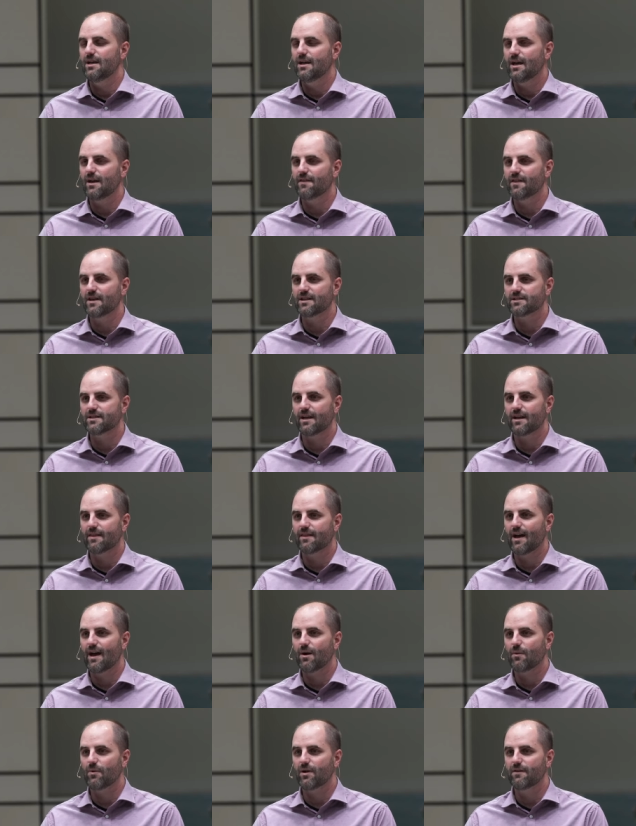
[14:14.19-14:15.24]
and things like
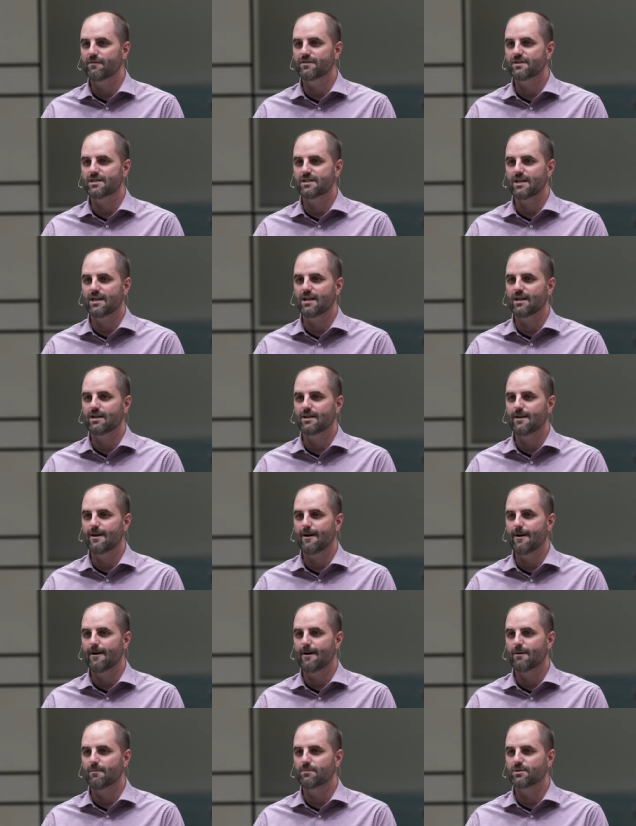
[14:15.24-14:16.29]
that. We've seen
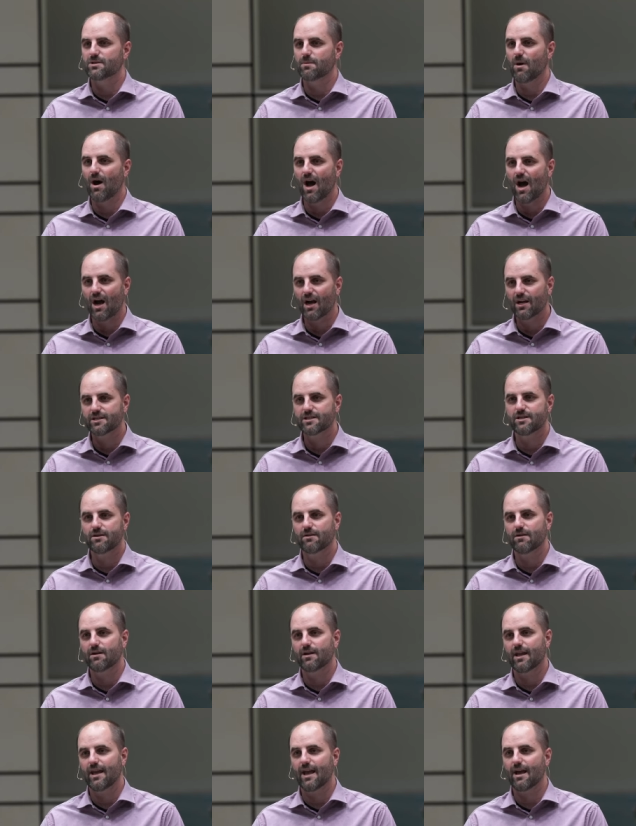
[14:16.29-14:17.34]
um, some hawks here
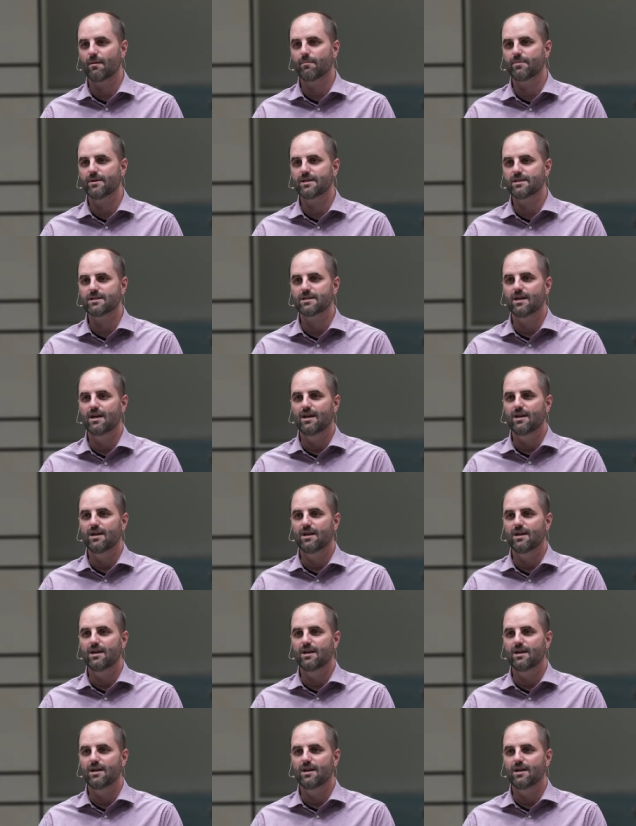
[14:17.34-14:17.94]
on campus.